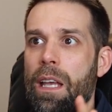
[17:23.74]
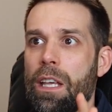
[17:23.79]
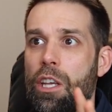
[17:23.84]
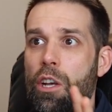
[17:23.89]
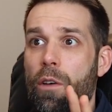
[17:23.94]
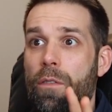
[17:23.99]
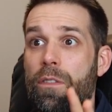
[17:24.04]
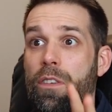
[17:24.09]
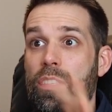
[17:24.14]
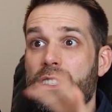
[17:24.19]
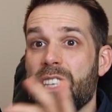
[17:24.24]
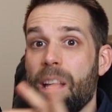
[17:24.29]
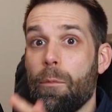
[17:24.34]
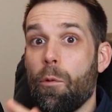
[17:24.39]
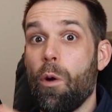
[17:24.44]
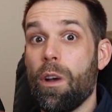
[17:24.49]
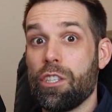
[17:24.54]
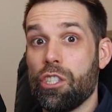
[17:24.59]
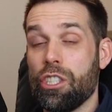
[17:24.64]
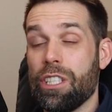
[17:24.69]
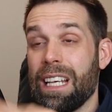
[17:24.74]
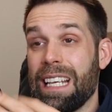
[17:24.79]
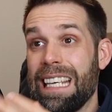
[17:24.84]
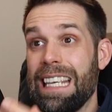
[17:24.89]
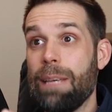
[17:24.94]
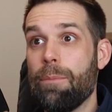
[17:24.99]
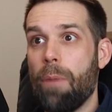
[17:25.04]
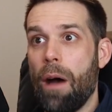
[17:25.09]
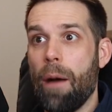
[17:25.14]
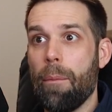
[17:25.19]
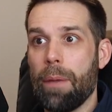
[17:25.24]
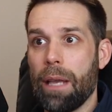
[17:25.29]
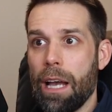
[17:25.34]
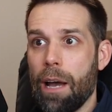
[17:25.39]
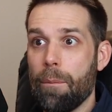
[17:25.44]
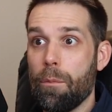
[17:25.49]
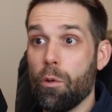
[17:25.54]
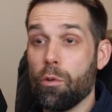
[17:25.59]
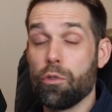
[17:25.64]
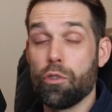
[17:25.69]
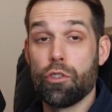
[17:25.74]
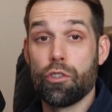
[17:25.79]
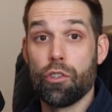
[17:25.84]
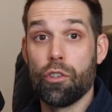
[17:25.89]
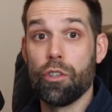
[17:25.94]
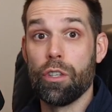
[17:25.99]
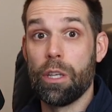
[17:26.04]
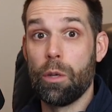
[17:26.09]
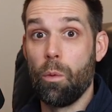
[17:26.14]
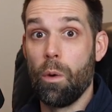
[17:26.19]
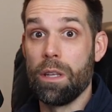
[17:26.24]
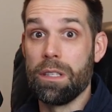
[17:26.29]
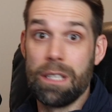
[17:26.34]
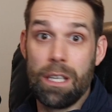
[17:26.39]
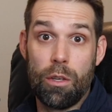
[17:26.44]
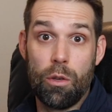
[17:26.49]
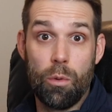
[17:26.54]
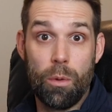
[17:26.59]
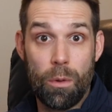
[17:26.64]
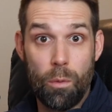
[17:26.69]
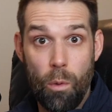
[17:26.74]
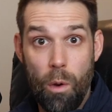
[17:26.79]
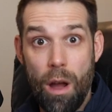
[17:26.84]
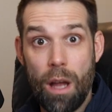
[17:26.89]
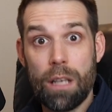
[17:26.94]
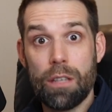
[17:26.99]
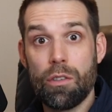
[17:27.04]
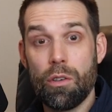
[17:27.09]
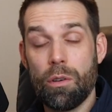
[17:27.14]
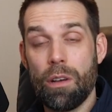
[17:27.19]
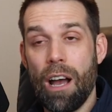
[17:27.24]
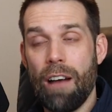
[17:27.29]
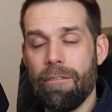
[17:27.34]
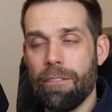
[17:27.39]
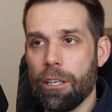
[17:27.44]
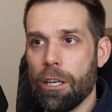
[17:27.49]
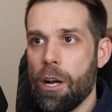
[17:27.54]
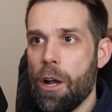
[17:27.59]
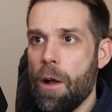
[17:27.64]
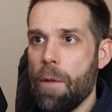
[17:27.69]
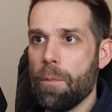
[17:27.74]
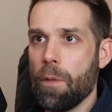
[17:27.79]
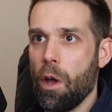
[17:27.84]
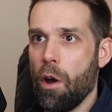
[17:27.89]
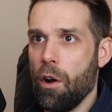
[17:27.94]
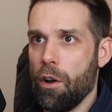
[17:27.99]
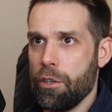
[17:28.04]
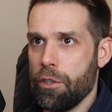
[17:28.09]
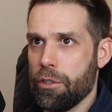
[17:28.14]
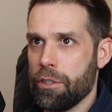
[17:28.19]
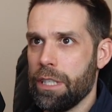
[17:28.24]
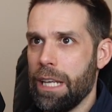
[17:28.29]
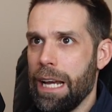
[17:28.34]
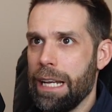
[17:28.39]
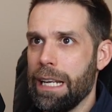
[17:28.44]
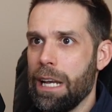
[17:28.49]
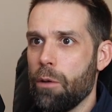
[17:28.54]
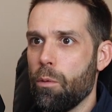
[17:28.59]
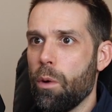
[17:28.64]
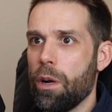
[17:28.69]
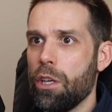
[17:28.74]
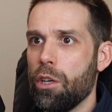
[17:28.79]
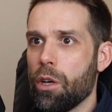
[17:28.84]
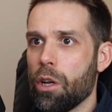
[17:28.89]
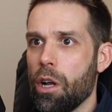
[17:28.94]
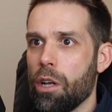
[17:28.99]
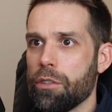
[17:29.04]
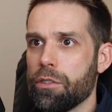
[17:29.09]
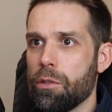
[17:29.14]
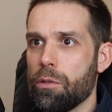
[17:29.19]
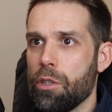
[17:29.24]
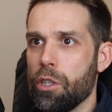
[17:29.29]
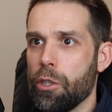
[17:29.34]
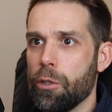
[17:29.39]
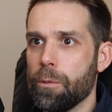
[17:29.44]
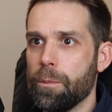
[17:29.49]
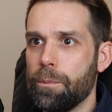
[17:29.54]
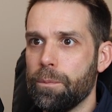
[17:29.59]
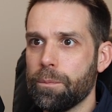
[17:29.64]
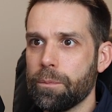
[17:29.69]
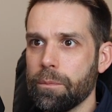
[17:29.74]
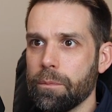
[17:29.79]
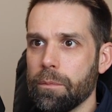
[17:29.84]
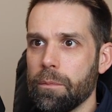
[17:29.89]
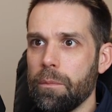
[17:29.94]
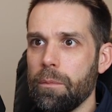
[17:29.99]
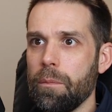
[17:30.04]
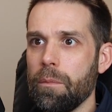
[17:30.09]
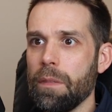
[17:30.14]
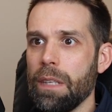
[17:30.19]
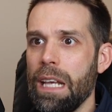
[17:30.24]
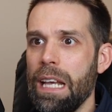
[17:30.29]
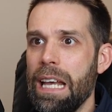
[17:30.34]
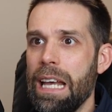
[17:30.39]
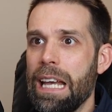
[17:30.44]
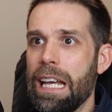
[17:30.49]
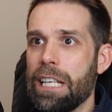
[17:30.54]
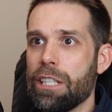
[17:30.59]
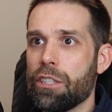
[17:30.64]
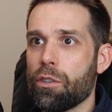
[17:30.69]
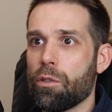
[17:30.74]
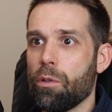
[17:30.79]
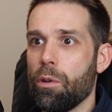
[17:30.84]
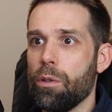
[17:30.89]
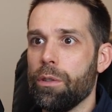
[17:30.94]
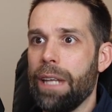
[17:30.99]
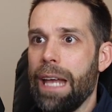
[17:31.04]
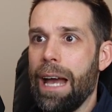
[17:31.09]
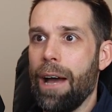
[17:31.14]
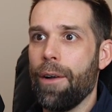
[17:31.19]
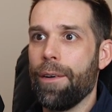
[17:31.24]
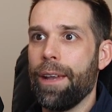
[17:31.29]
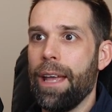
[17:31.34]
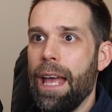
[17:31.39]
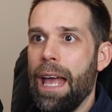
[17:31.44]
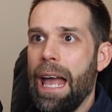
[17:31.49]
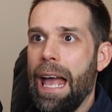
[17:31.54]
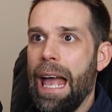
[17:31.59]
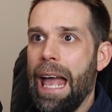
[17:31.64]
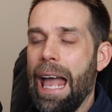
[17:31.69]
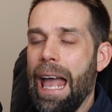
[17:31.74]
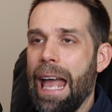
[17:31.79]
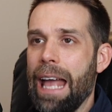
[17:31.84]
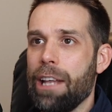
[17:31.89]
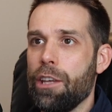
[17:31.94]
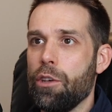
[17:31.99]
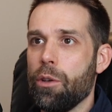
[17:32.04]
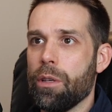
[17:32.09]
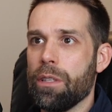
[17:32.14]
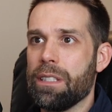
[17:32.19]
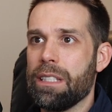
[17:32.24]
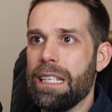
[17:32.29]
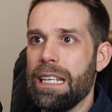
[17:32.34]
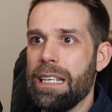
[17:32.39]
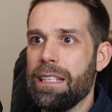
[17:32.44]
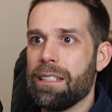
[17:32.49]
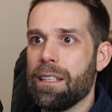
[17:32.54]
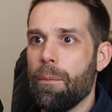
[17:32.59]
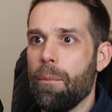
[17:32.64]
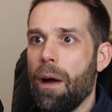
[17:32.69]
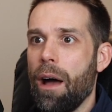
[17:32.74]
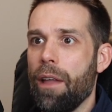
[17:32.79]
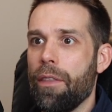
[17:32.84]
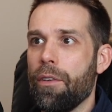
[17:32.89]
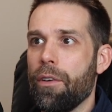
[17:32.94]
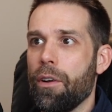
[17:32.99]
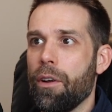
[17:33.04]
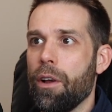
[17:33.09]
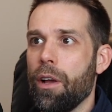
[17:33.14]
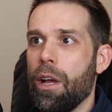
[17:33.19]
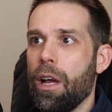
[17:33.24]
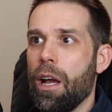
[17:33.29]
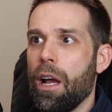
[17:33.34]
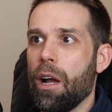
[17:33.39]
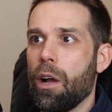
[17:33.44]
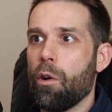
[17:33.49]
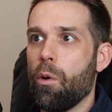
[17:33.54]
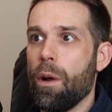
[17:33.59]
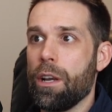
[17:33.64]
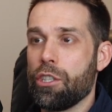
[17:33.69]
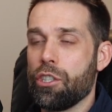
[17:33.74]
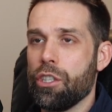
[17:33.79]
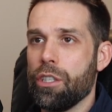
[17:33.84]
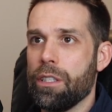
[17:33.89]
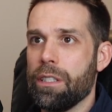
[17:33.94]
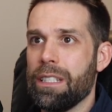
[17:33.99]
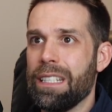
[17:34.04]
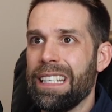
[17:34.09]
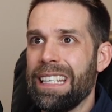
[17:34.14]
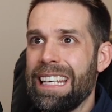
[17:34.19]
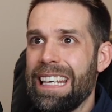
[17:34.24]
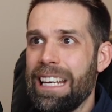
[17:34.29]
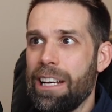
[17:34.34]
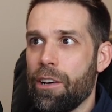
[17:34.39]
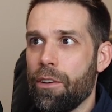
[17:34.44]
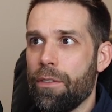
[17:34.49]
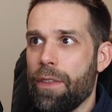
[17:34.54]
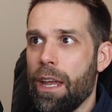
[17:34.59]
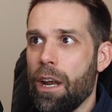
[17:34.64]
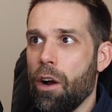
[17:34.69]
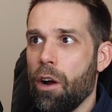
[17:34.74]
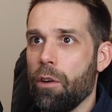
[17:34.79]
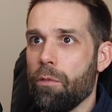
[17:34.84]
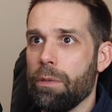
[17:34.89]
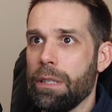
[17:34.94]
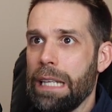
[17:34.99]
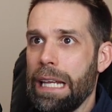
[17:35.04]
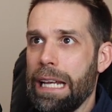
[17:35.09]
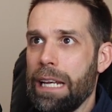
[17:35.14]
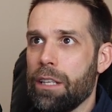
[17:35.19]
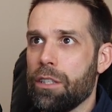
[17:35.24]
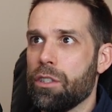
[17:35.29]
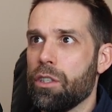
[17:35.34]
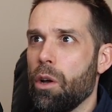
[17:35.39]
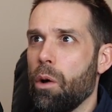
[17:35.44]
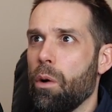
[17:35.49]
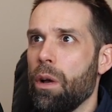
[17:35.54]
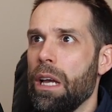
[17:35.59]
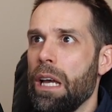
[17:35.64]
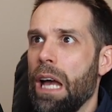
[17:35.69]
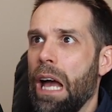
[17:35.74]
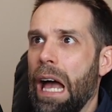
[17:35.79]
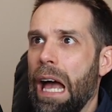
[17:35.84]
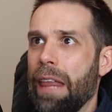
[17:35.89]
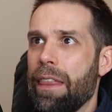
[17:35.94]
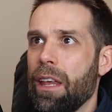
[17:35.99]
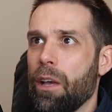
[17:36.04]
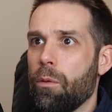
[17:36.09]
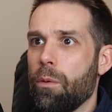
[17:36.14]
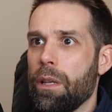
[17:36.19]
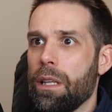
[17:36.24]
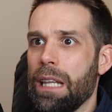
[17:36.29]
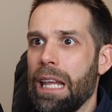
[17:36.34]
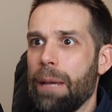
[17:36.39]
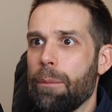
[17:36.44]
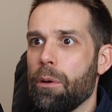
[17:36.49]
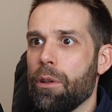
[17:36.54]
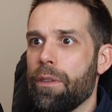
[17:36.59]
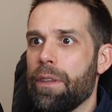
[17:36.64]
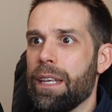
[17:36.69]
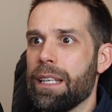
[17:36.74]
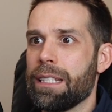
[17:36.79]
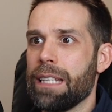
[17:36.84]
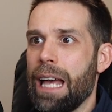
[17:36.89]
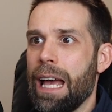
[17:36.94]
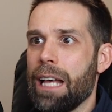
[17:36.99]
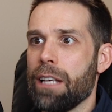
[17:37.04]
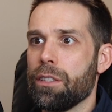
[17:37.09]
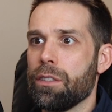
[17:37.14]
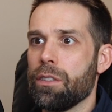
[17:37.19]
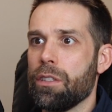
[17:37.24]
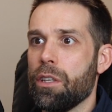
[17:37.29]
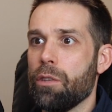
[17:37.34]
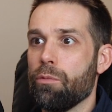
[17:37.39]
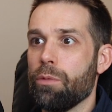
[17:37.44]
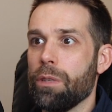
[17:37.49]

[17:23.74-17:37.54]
if there's some questions that keep popping up, those are certainly ones that you would want to cover on your site. Now, what you can also do is scroll down, and you can see some other questions here that are related. So I think we labeled this as